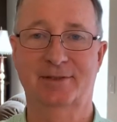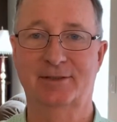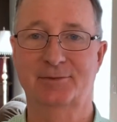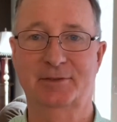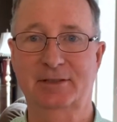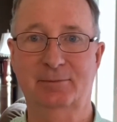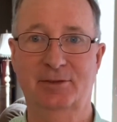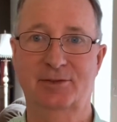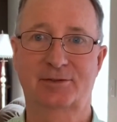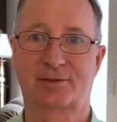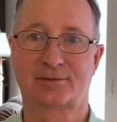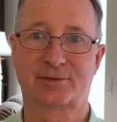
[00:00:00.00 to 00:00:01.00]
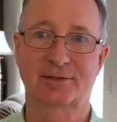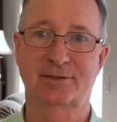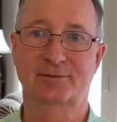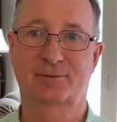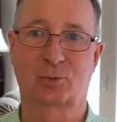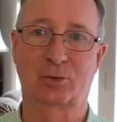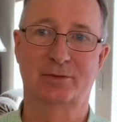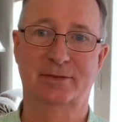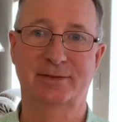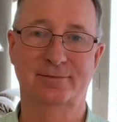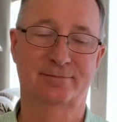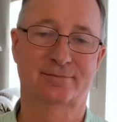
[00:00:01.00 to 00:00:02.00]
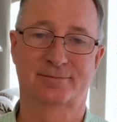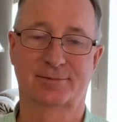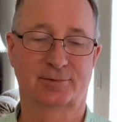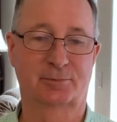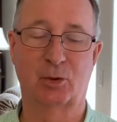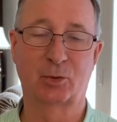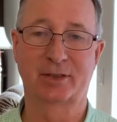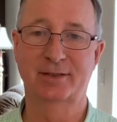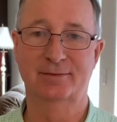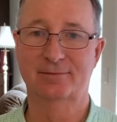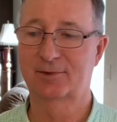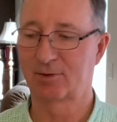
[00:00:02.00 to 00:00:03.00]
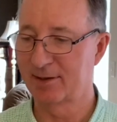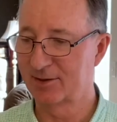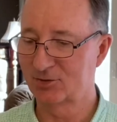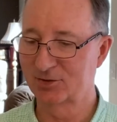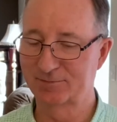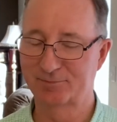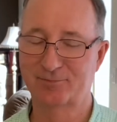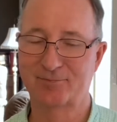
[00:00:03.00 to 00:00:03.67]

you know, demons are seen twirling, smoking, crashing.